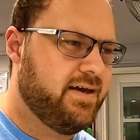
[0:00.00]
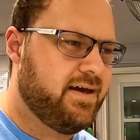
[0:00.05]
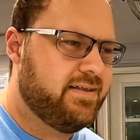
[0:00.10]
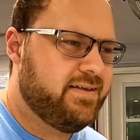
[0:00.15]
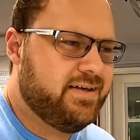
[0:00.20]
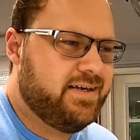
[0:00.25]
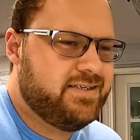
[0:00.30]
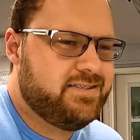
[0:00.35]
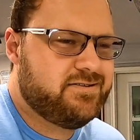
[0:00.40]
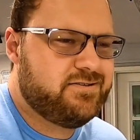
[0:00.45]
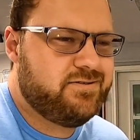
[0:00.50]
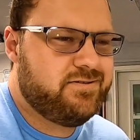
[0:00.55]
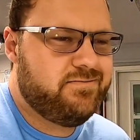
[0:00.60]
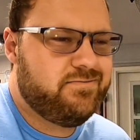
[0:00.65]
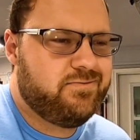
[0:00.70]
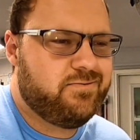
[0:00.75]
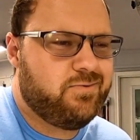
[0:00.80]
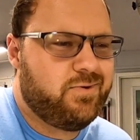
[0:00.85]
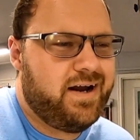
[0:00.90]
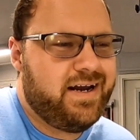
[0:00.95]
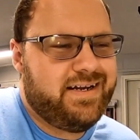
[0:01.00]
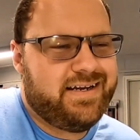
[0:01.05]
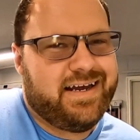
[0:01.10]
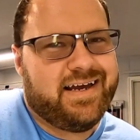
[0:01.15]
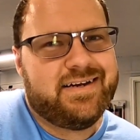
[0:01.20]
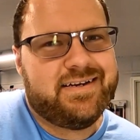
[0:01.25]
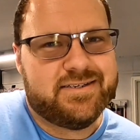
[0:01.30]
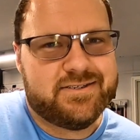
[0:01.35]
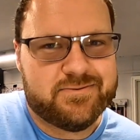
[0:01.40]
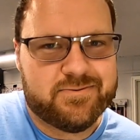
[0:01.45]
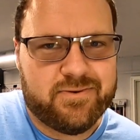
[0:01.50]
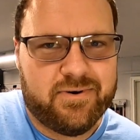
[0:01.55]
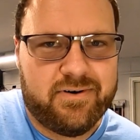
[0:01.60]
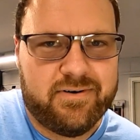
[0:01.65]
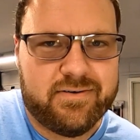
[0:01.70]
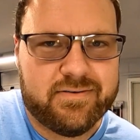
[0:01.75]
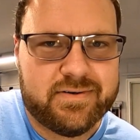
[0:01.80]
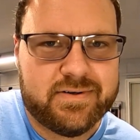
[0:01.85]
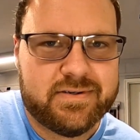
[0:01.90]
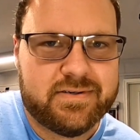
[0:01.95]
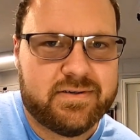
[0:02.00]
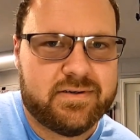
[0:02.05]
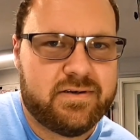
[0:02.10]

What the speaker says: I think it's right and it's wrong.